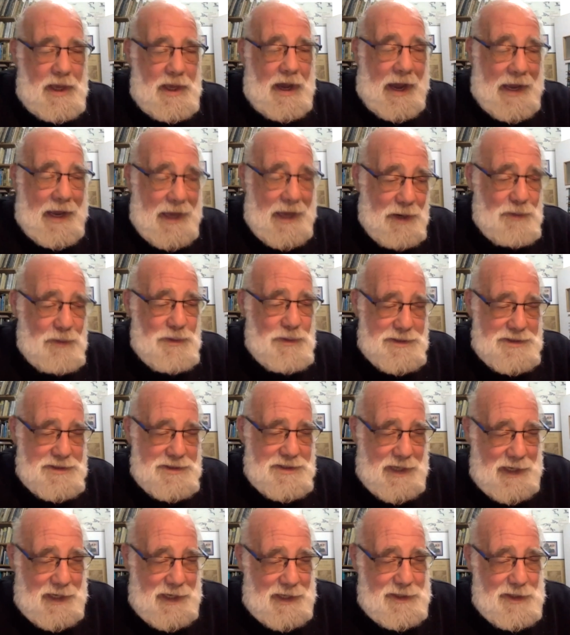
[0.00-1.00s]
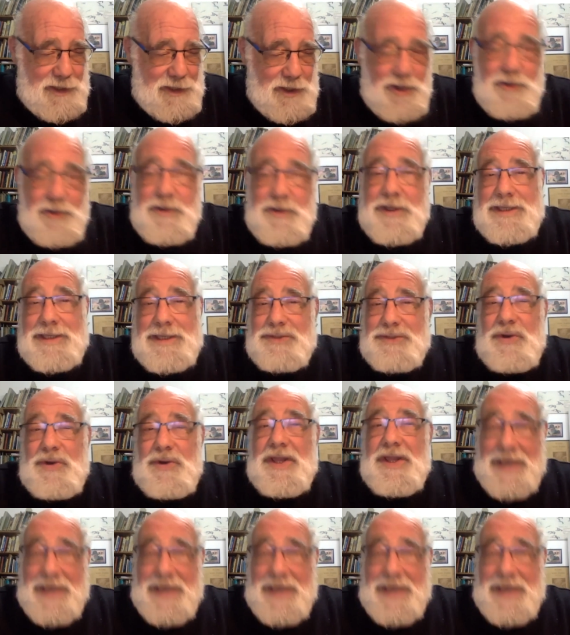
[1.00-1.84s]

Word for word: I always say, Israel